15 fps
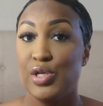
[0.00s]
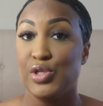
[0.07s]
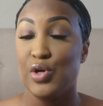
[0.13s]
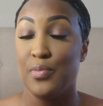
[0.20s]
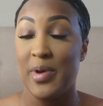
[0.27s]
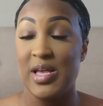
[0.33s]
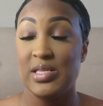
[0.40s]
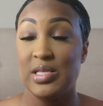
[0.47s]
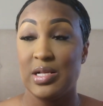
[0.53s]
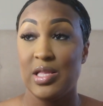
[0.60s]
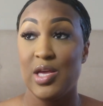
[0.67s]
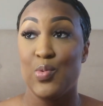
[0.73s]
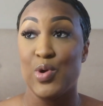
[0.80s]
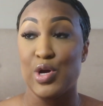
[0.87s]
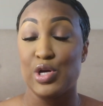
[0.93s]
So
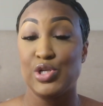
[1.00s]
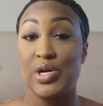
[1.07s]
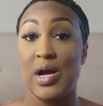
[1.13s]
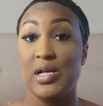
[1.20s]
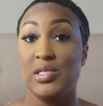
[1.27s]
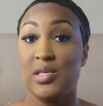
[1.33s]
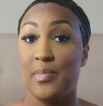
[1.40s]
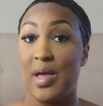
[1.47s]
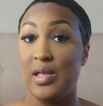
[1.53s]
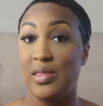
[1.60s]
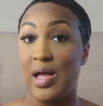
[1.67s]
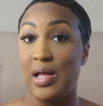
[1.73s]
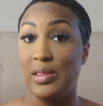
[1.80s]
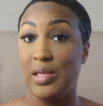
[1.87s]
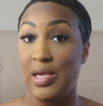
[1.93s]
basically, when you're trying to make
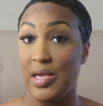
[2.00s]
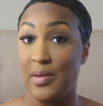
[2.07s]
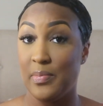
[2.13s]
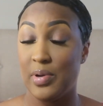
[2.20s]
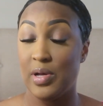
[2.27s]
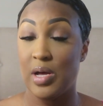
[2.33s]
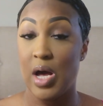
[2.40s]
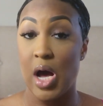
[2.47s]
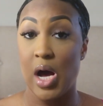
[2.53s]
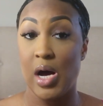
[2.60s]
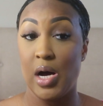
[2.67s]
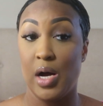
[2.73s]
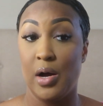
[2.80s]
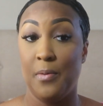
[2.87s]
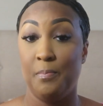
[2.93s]
that leap,
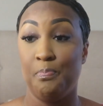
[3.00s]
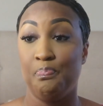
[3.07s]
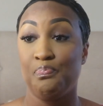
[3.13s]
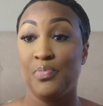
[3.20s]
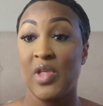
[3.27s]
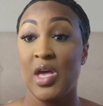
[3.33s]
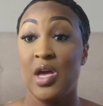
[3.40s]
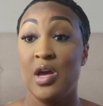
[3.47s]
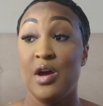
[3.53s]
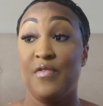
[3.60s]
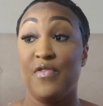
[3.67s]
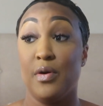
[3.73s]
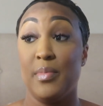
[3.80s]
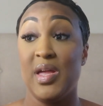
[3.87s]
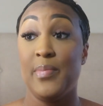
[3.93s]
um,
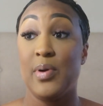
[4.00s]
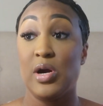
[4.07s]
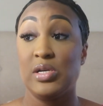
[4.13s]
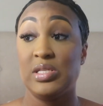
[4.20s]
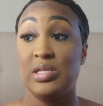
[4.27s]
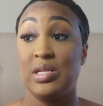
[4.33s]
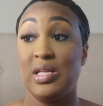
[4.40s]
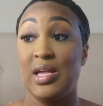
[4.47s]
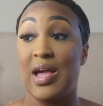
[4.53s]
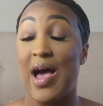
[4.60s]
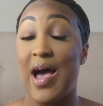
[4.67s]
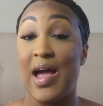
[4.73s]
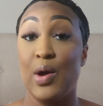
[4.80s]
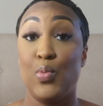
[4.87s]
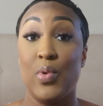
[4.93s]
for me personally,
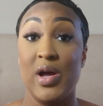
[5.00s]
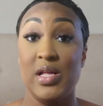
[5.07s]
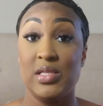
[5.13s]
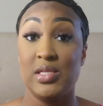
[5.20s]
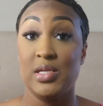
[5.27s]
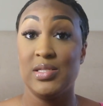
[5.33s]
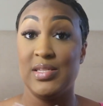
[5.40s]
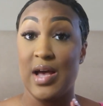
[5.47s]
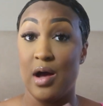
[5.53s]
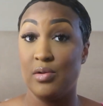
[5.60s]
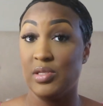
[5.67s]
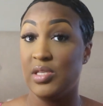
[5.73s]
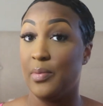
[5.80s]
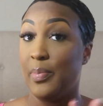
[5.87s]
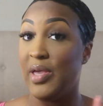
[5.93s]
I went
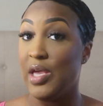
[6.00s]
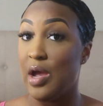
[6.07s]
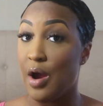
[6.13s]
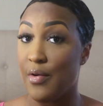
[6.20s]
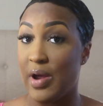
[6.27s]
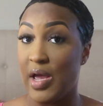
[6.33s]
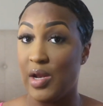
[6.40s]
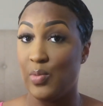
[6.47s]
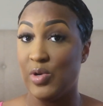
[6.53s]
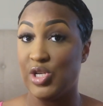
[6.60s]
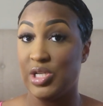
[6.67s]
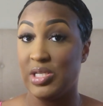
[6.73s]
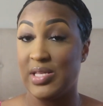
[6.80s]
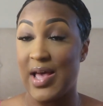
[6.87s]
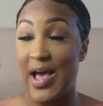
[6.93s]
down to PRN,
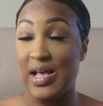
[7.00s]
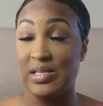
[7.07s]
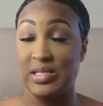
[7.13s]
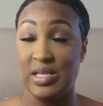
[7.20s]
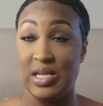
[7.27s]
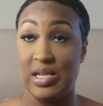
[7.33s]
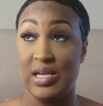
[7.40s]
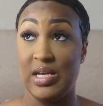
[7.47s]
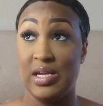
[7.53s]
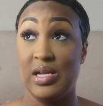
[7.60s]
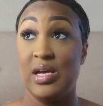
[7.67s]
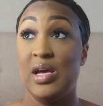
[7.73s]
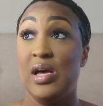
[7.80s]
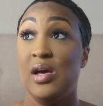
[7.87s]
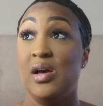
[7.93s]
which is as
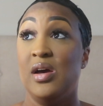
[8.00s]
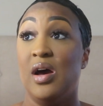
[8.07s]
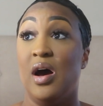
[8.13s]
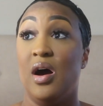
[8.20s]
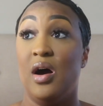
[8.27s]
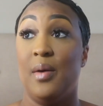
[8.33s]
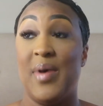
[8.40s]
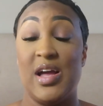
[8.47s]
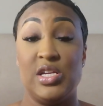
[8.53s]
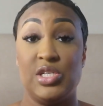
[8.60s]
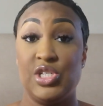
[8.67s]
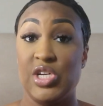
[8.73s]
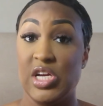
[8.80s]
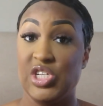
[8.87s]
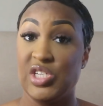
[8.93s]
needed. Um, I
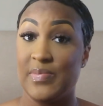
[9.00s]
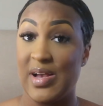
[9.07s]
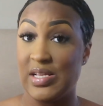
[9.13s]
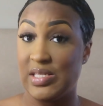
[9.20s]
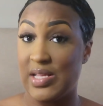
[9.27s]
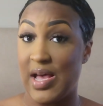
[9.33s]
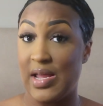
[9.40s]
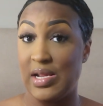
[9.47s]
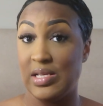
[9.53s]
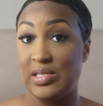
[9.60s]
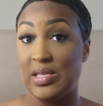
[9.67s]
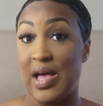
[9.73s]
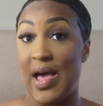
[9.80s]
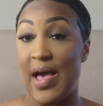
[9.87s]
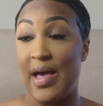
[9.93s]
just changed my status
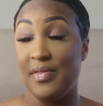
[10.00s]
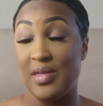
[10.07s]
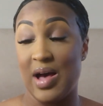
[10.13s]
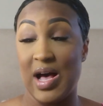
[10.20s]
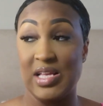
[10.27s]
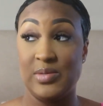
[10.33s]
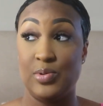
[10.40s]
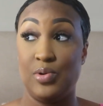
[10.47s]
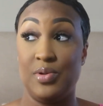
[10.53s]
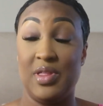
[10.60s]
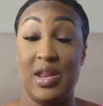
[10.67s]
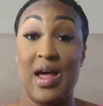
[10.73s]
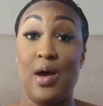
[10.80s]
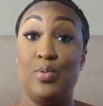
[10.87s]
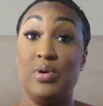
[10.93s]
at the hospital
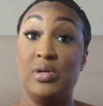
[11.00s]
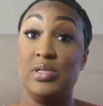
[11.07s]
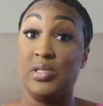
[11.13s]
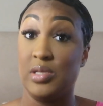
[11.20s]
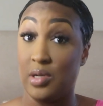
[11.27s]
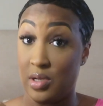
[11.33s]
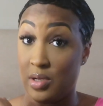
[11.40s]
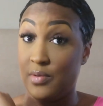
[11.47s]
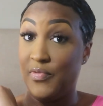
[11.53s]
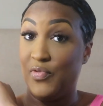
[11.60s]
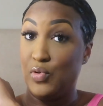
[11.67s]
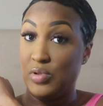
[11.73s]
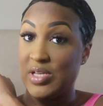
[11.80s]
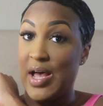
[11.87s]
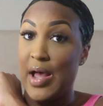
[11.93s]
that I was
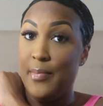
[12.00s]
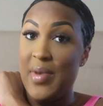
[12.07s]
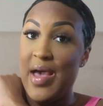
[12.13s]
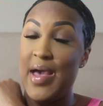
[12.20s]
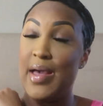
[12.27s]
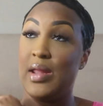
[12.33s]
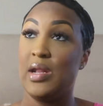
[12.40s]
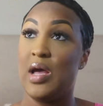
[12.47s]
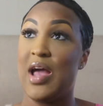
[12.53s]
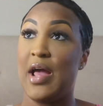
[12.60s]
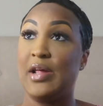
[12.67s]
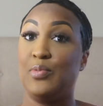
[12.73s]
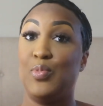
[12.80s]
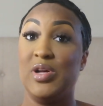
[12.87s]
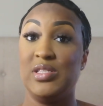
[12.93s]
full-time at.
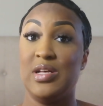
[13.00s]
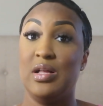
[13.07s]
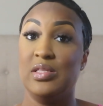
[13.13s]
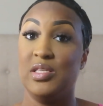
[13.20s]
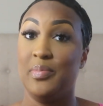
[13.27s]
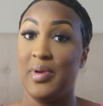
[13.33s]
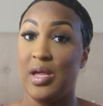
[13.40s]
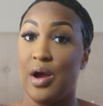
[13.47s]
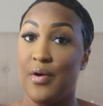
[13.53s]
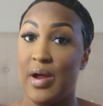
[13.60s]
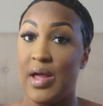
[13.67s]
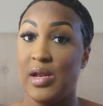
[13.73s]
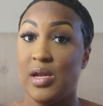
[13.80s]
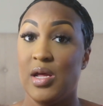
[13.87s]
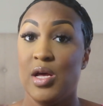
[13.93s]
I went down to
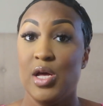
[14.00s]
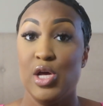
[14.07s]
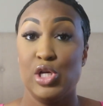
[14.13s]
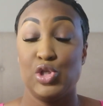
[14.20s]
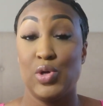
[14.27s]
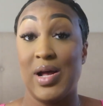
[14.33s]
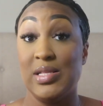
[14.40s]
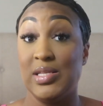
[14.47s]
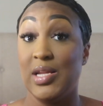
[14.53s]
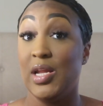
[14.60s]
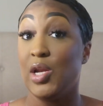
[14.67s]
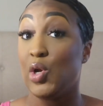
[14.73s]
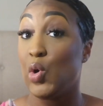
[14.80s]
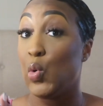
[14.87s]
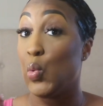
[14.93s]
PRN. So I
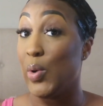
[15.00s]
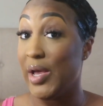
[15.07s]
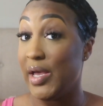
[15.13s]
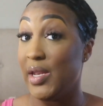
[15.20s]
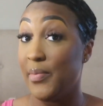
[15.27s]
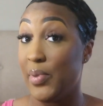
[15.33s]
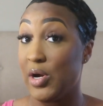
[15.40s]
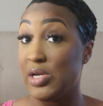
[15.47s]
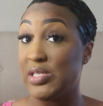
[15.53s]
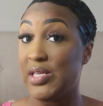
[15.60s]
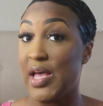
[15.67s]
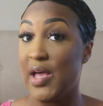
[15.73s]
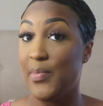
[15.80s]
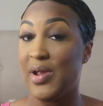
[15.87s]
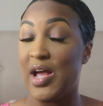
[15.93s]
didn't quit per
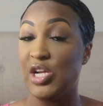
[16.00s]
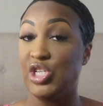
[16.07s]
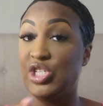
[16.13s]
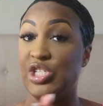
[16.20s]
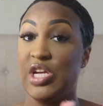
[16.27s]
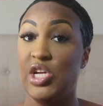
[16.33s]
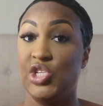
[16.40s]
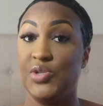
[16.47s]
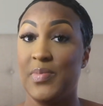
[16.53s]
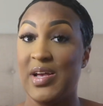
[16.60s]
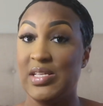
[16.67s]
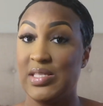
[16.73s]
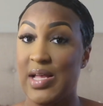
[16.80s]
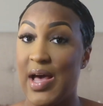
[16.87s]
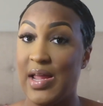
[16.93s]
se, but I just changed my
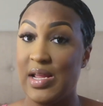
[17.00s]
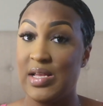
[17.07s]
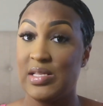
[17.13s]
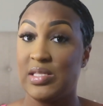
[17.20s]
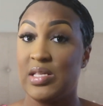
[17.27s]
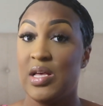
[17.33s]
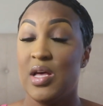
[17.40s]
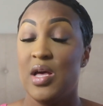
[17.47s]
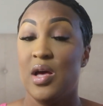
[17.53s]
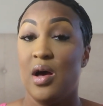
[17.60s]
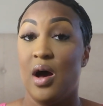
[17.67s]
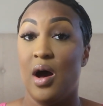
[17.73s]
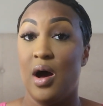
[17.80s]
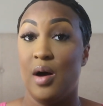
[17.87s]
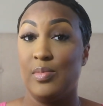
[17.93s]
status
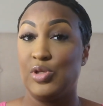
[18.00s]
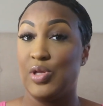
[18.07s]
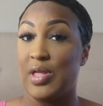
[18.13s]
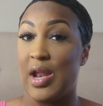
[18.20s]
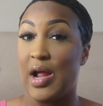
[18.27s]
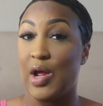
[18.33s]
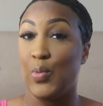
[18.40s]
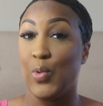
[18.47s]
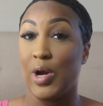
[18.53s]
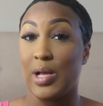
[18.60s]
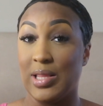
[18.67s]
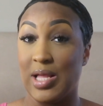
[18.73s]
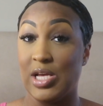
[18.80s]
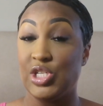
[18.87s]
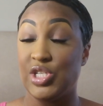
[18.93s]
um, so that I can
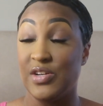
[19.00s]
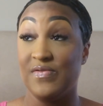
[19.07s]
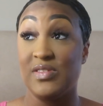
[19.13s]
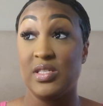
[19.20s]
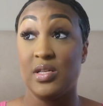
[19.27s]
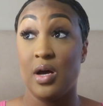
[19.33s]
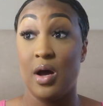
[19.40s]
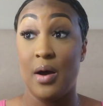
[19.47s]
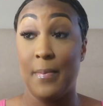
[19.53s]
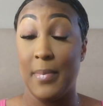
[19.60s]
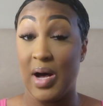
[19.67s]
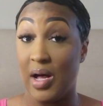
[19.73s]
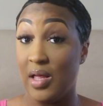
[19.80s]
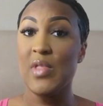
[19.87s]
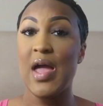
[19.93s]
less shifts a
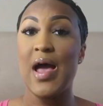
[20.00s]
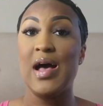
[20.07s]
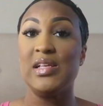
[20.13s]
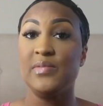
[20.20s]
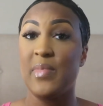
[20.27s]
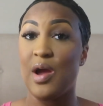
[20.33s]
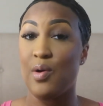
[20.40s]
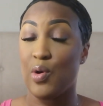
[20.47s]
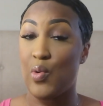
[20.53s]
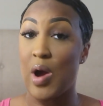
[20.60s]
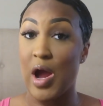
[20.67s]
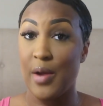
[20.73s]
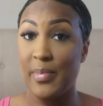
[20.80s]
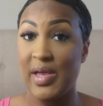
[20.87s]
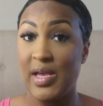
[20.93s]
month as my
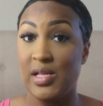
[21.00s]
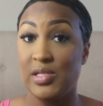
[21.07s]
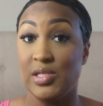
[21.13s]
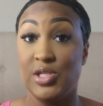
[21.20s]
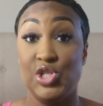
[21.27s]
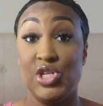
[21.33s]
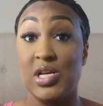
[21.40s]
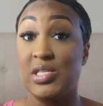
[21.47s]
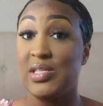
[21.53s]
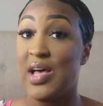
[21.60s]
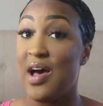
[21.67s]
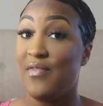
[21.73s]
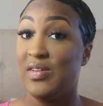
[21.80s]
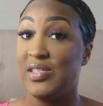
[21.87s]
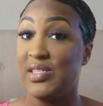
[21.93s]
requirement just to have